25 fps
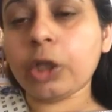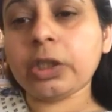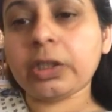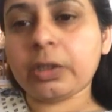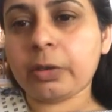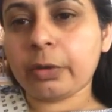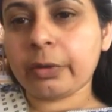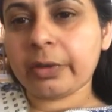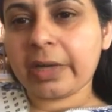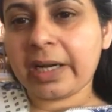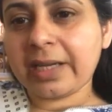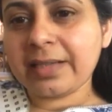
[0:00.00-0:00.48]

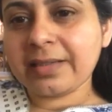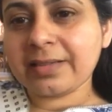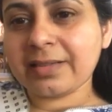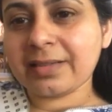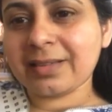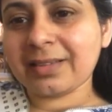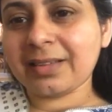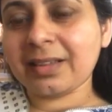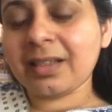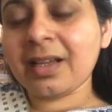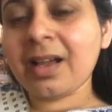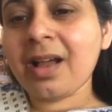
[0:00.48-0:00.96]
the
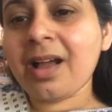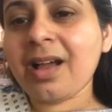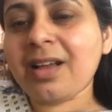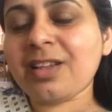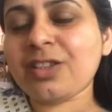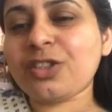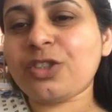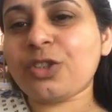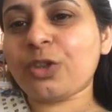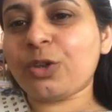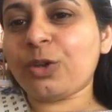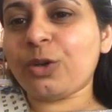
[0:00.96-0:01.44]
horizon.
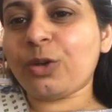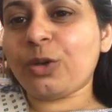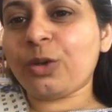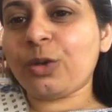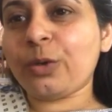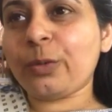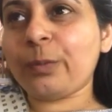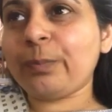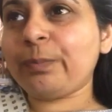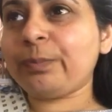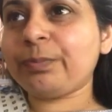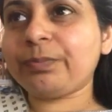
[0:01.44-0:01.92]

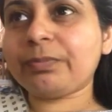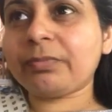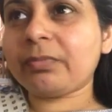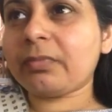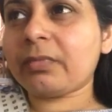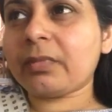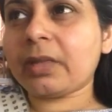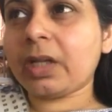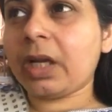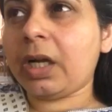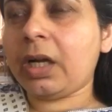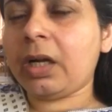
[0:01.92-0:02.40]
So
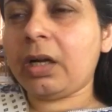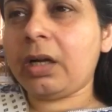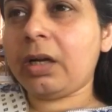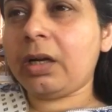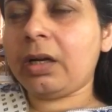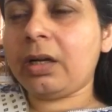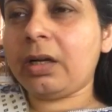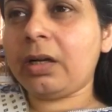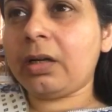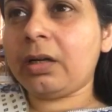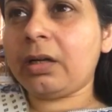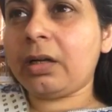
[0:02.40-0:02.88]

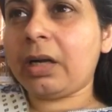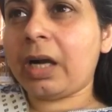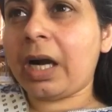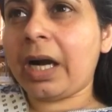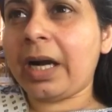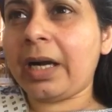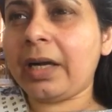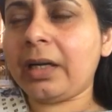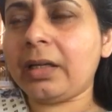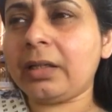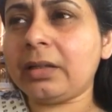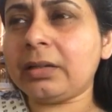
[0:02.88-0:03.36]

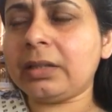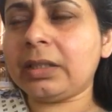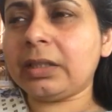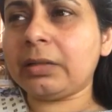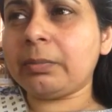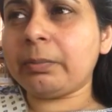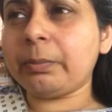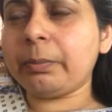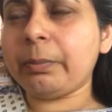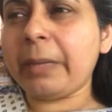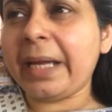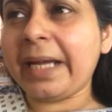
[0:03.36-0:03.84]

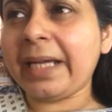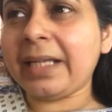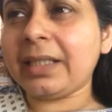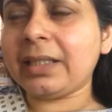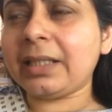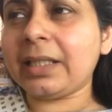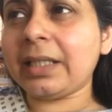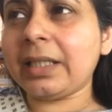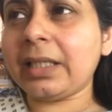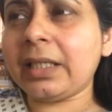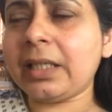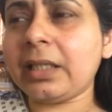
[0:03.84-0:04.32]
the
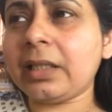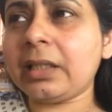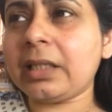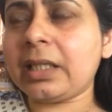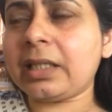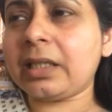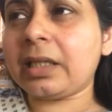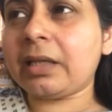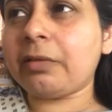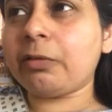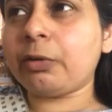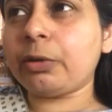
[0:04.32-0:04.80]
main thing
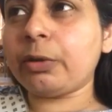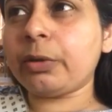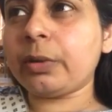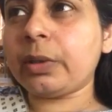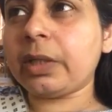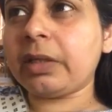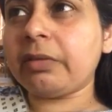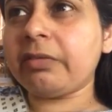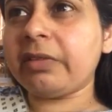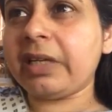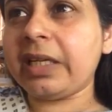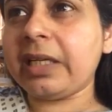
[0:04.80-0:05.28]
that I want
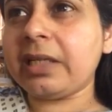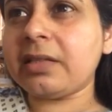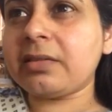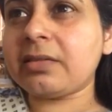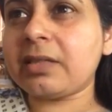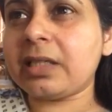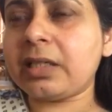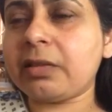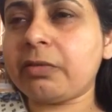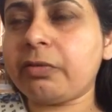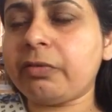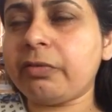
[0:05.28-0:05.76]
to convey
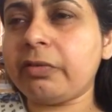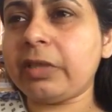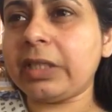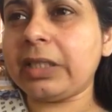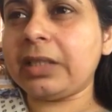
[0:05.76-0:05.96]
is that